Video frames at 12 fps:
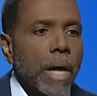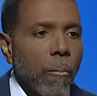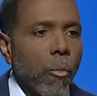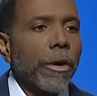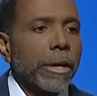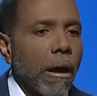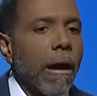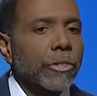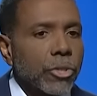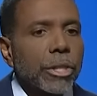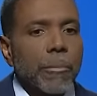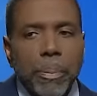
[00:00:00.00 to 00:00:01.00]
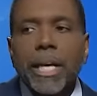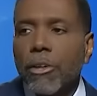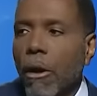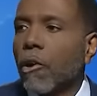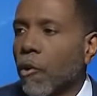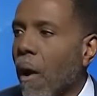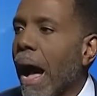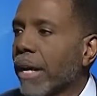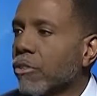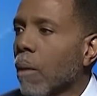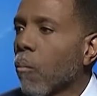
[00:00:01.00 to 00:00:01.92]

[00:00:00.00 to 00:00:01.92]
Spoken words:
I'm working hard to depend on Christ.